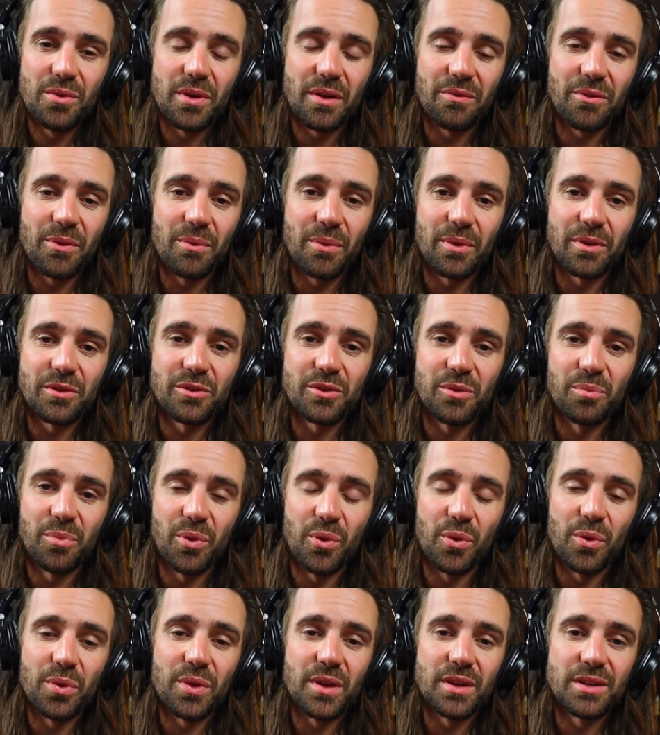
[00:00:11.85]
If you want to
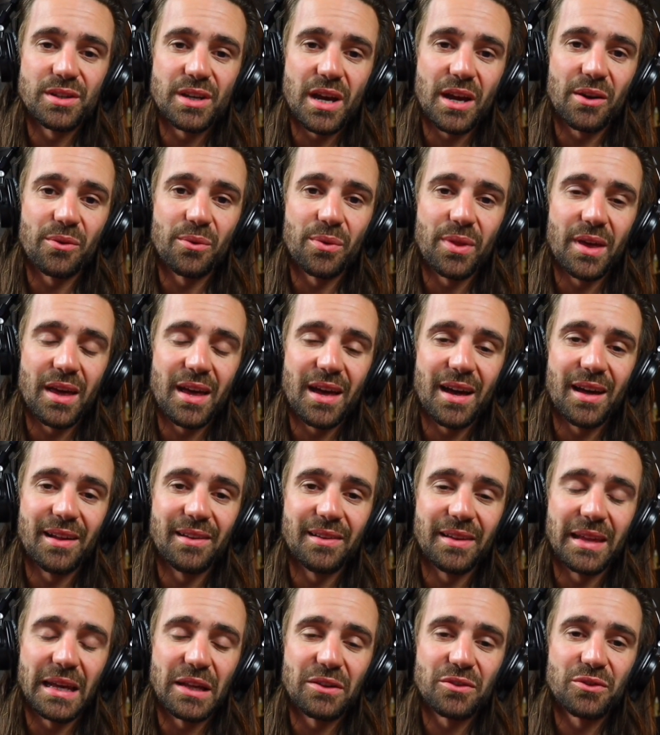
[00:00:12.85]
support the channel, there are
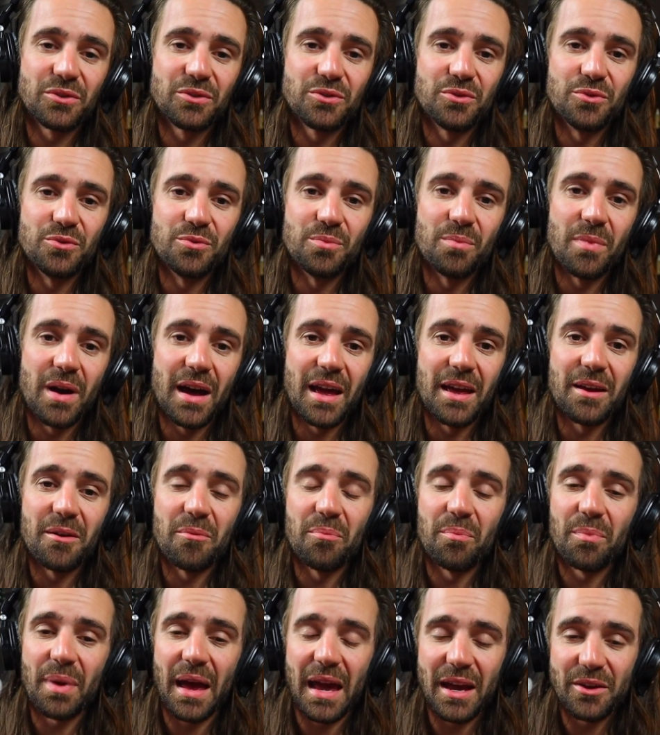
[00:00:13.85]
links to my
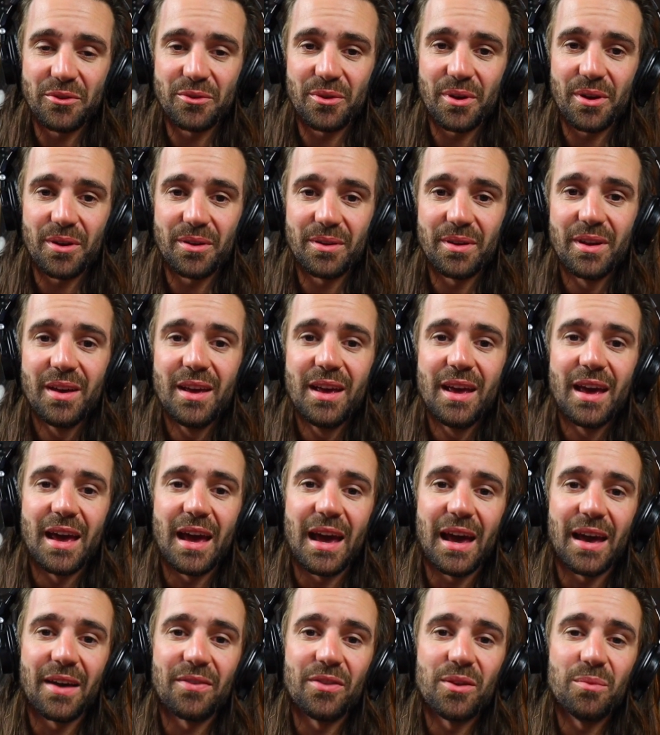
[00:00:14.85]
Patreon
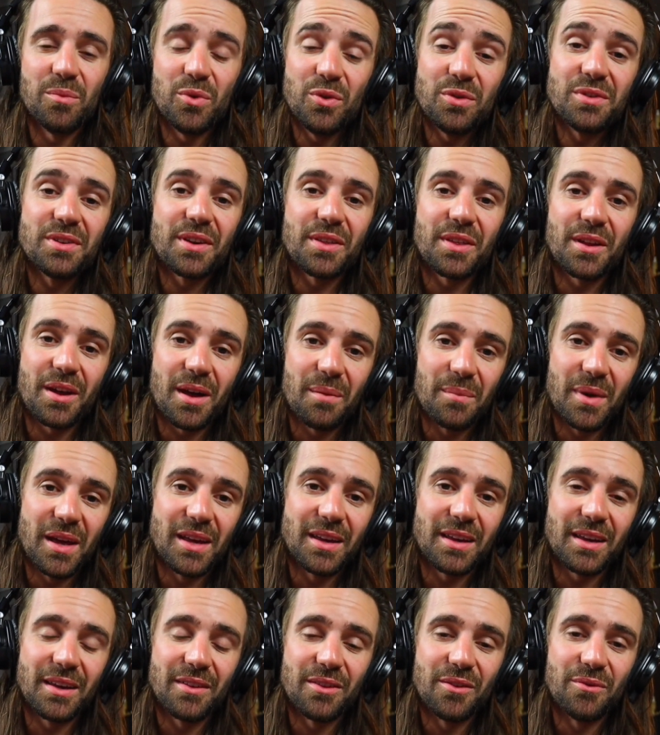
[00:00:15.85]
and the music that I
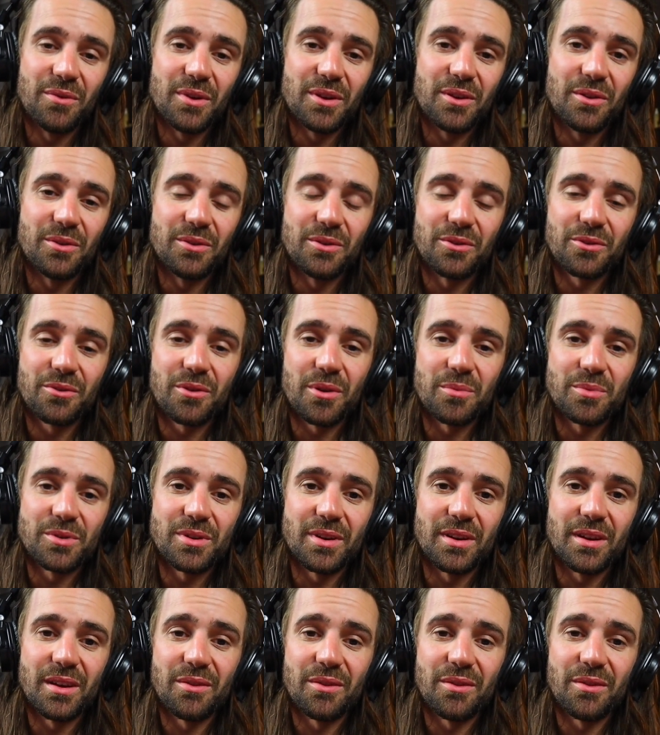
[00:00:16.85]
make in the video description.